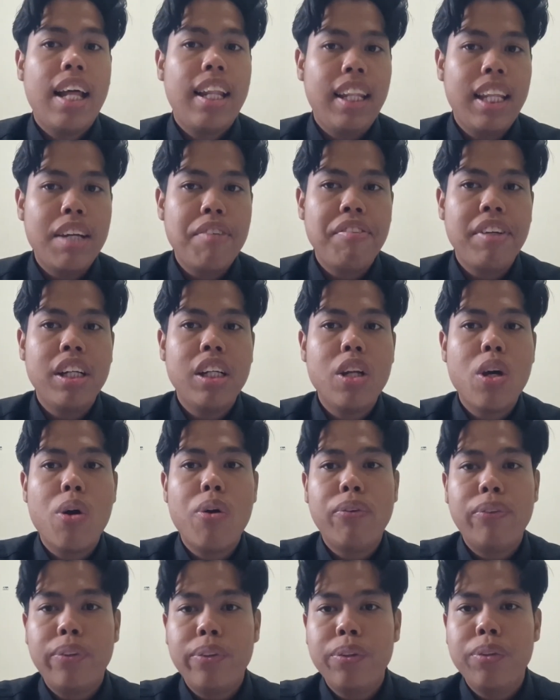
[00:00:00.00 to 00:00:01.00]
leaving
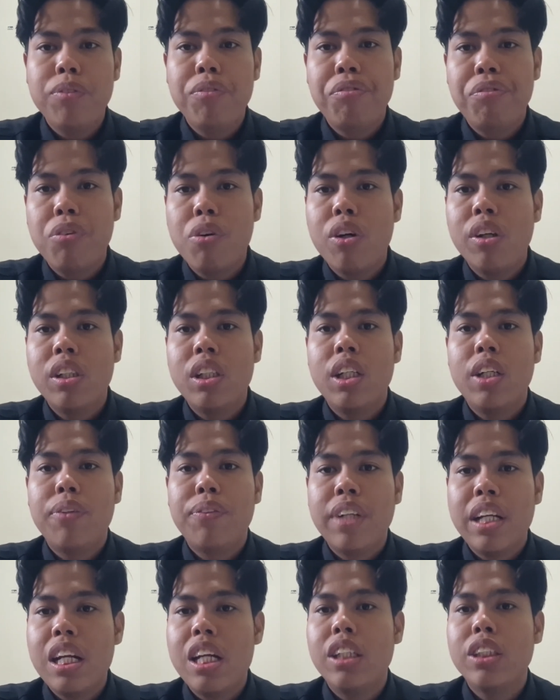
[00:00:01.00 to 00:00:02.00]
no room for the
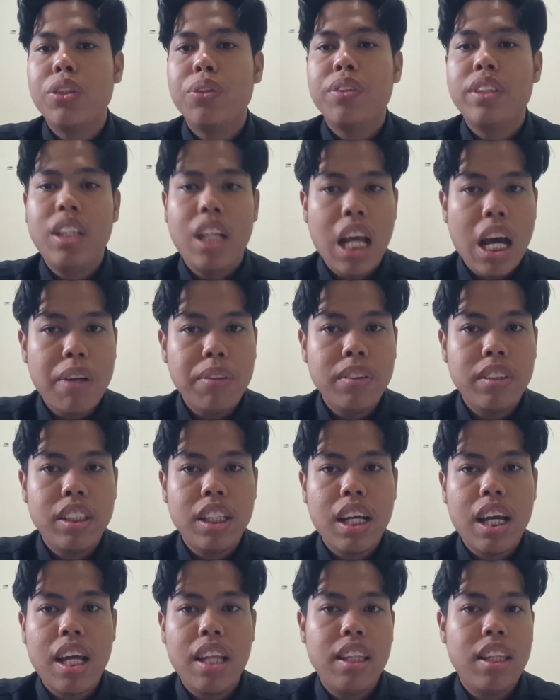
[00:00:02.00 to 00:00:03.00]
reader to doubt
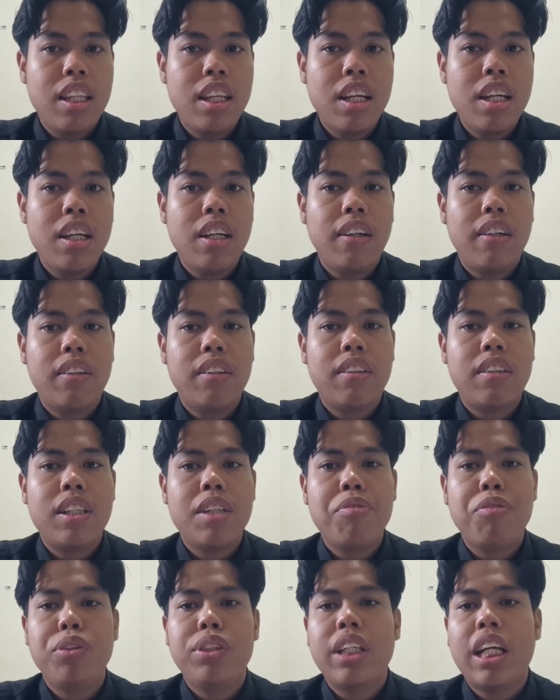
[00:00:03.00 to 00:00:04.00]
the
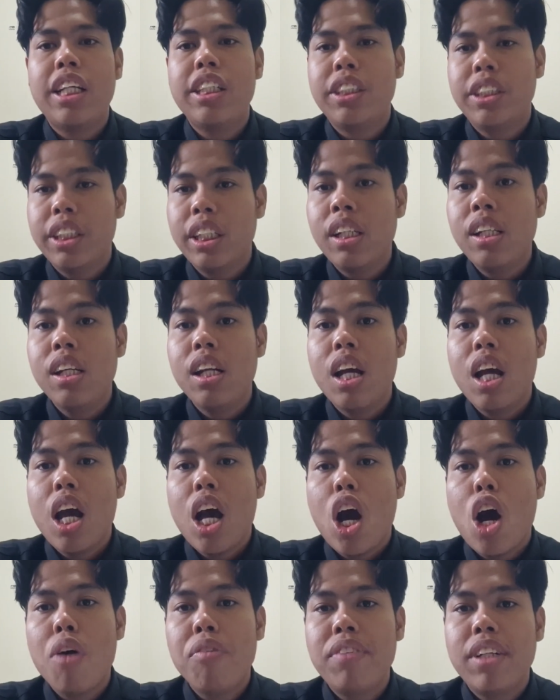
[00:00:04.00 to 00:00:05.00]
refutation
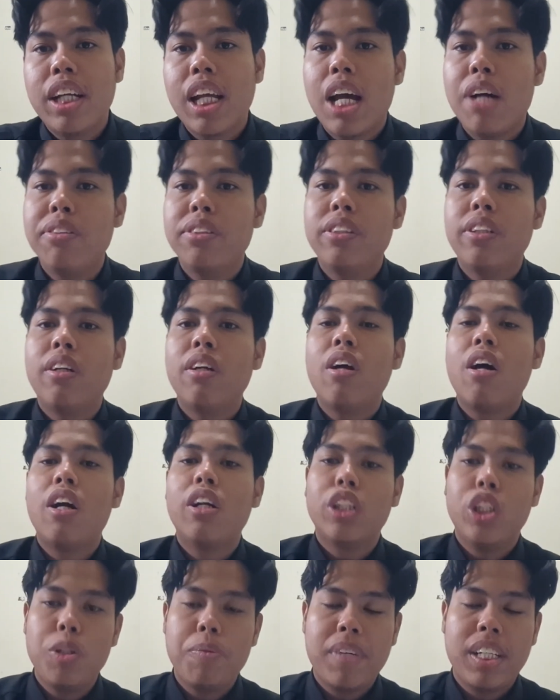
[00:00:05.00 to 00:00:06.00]
of the counter
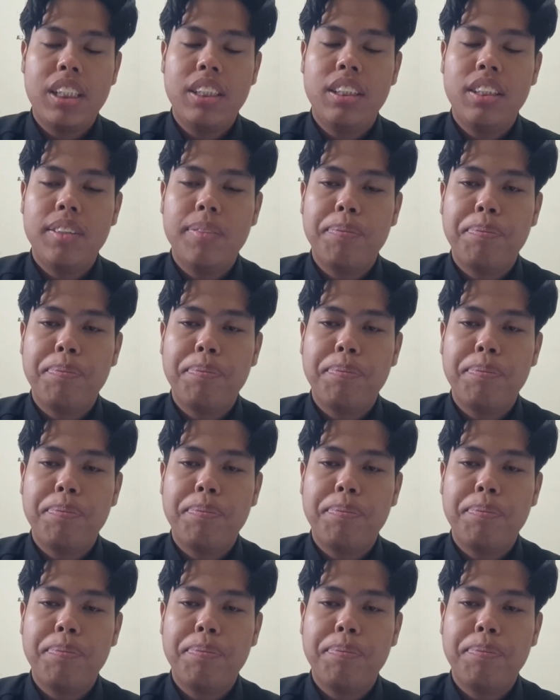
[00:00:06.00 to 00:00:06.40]
argument.